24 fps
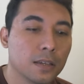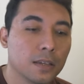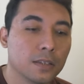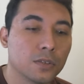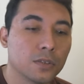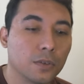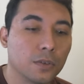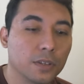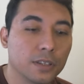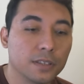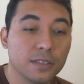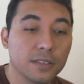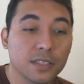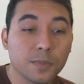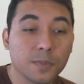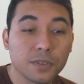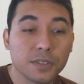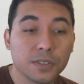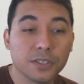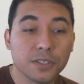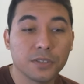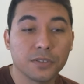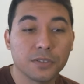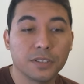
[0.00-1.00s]
So in this
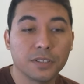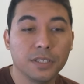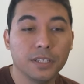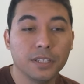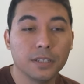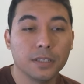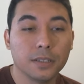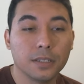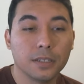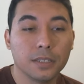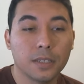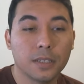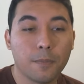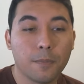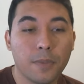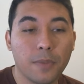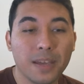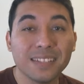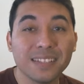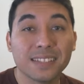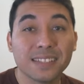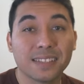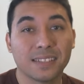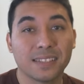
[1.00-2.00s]
position here, the
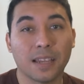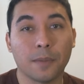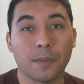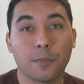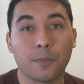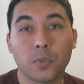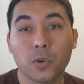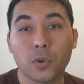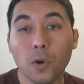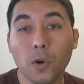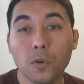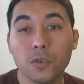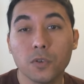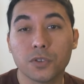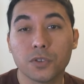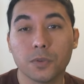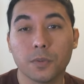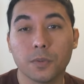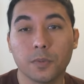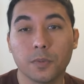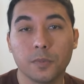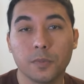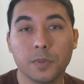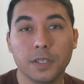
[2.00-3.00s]
best approach
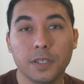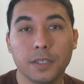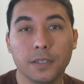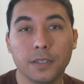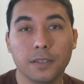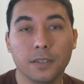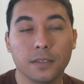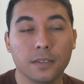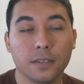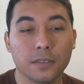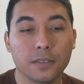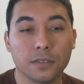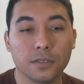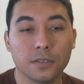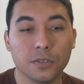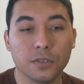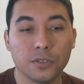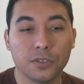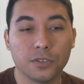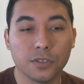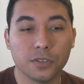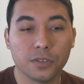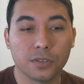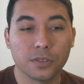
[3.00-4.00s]
would be to
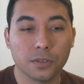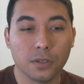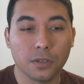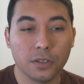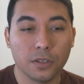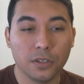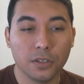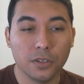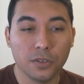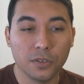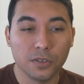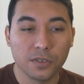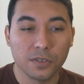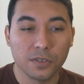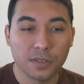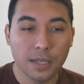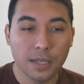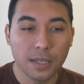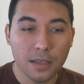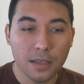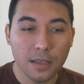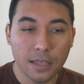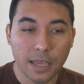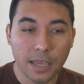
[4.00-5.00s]
just use
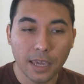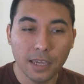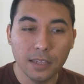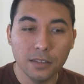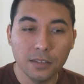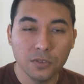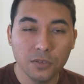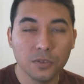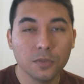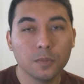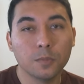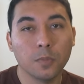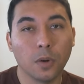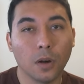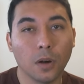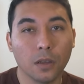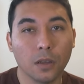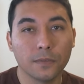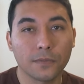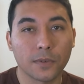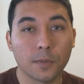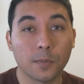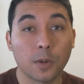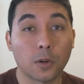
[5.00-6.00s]
the a2
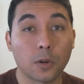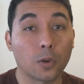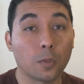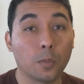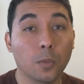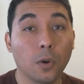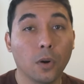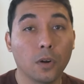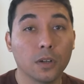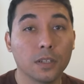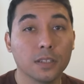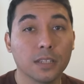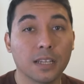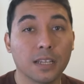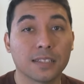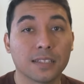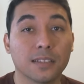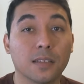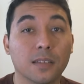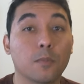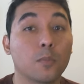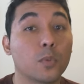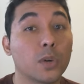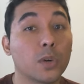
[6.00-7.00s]
pawn from our opponent as
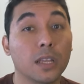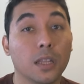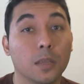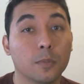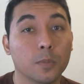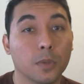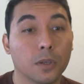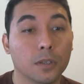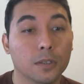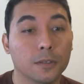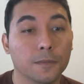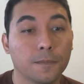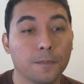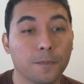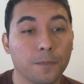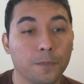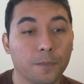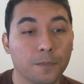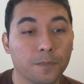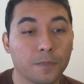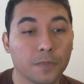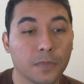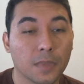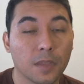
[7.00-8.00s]
an umbrella pawn,
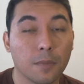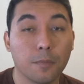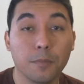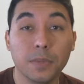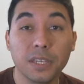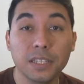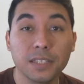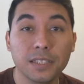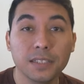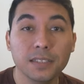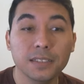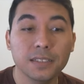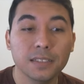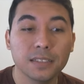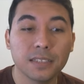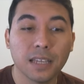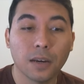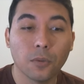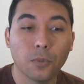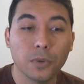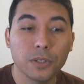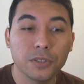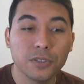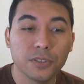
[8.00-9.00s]
meaning
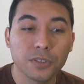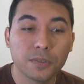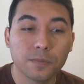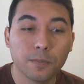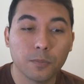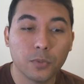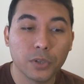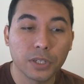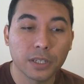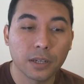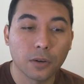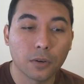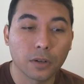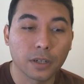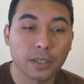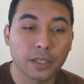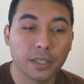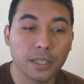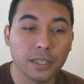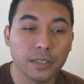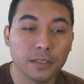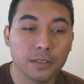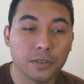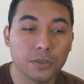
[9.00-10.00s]
that we just bring our
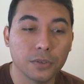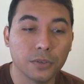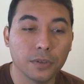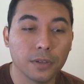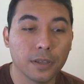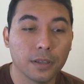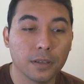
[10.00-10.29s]
king to,